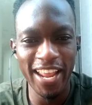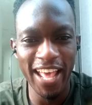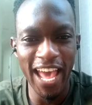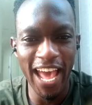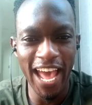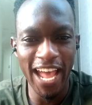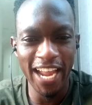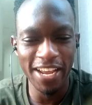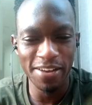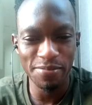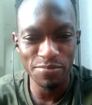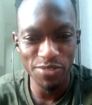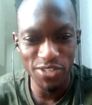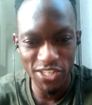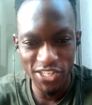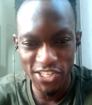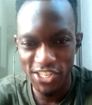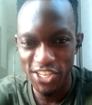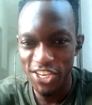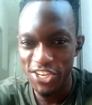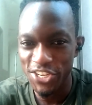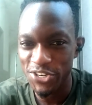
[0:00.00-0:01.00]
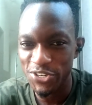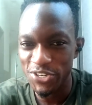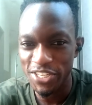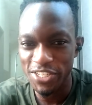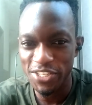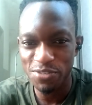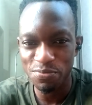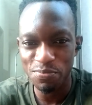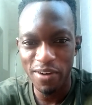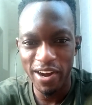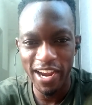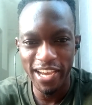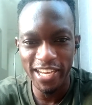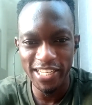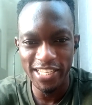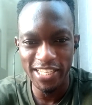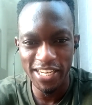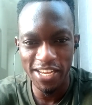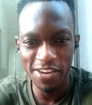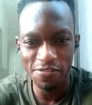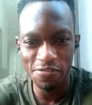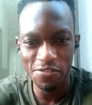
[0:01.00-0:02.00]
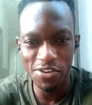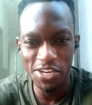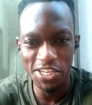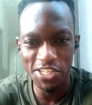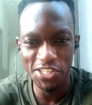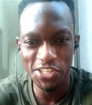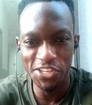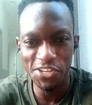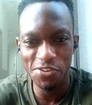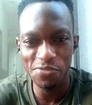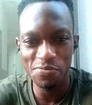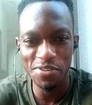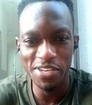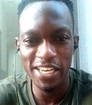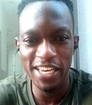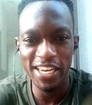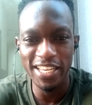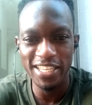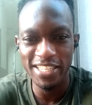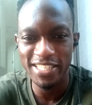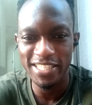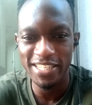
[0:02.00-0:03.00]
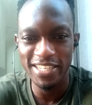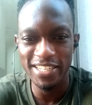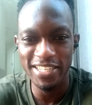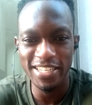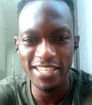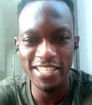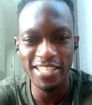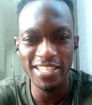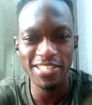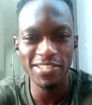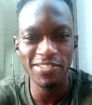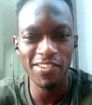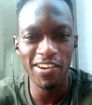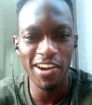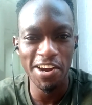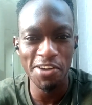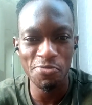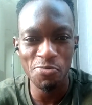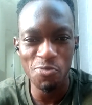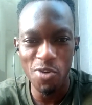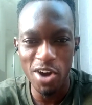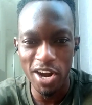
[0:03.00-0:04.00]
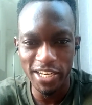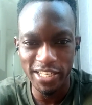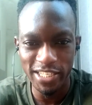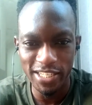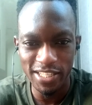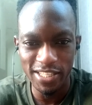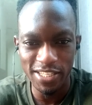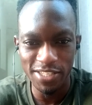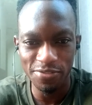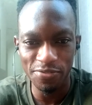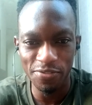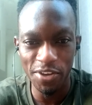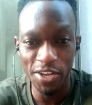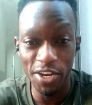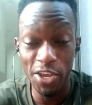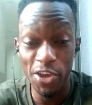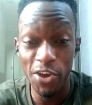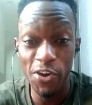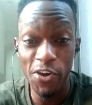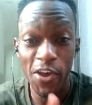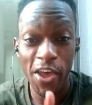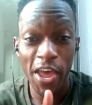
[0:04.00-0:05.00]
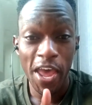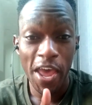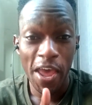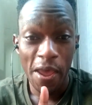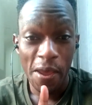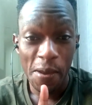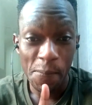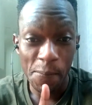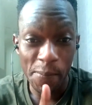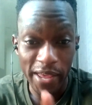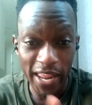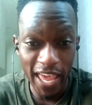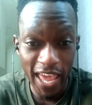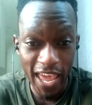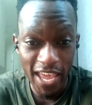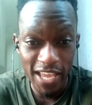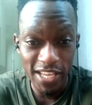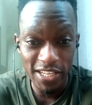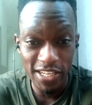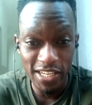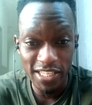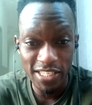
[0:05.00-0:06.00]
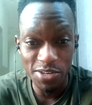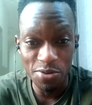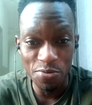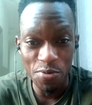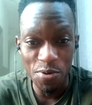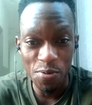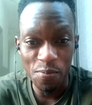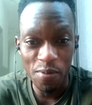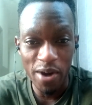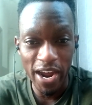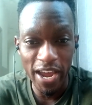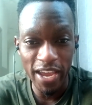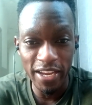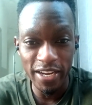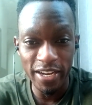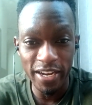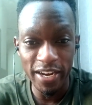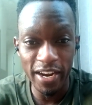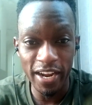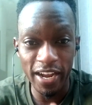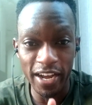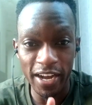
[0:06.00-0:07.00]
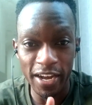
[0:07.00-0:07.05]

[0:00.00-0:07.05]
and I'm just here to inspire each and everyone who's gonna be listening to this one, watching this video. But hey, just a reminder.